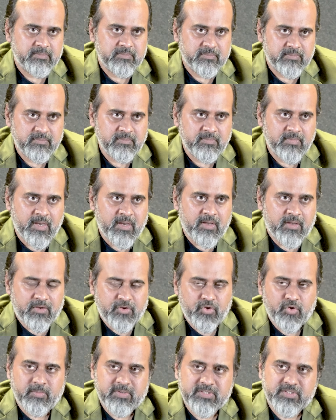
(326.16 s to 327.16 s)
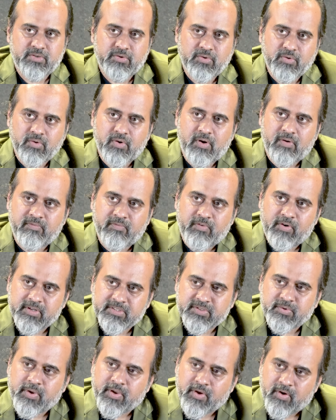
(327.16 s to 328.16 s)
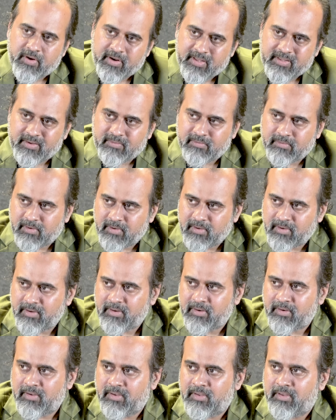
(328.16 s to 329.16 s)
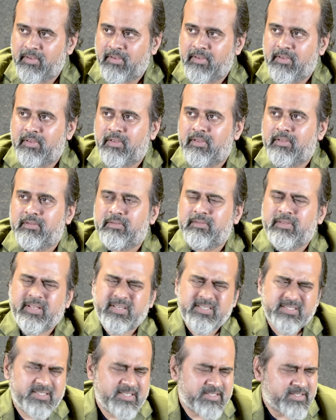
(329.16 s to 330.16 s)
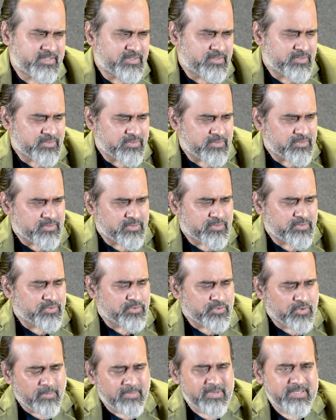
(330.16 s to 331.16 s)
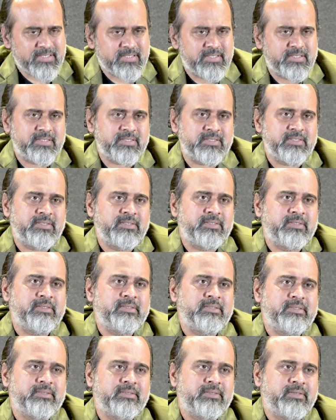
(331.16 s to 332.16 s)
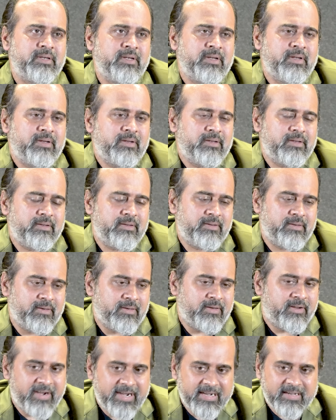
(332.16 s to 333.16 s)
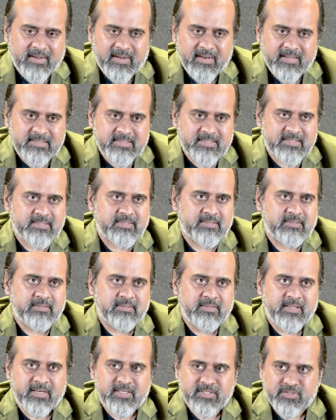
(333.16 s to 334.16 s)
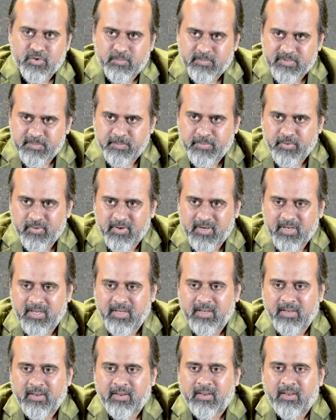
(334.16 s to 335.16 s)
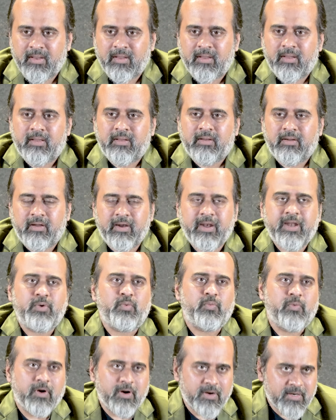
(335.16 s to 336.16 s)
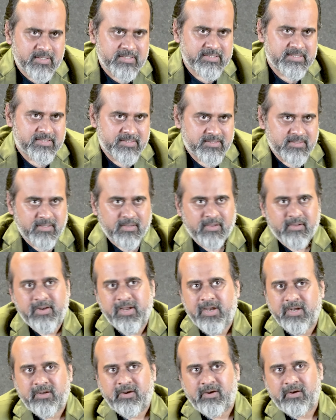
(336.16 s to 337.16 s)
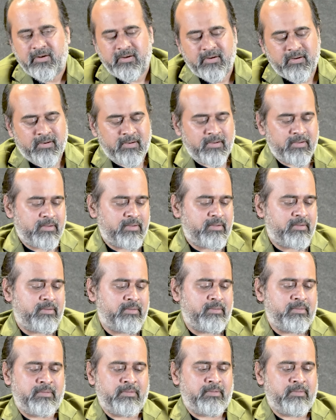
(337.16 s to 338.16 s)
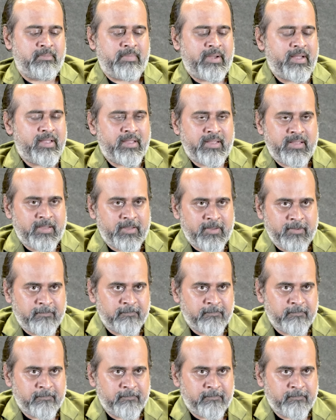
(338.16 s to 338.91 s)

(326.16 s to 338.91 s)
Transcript: Hmm? You must know of what is going on in the world. There is just so much uh, uh, greatness, there is so much beauty, great works created uh, by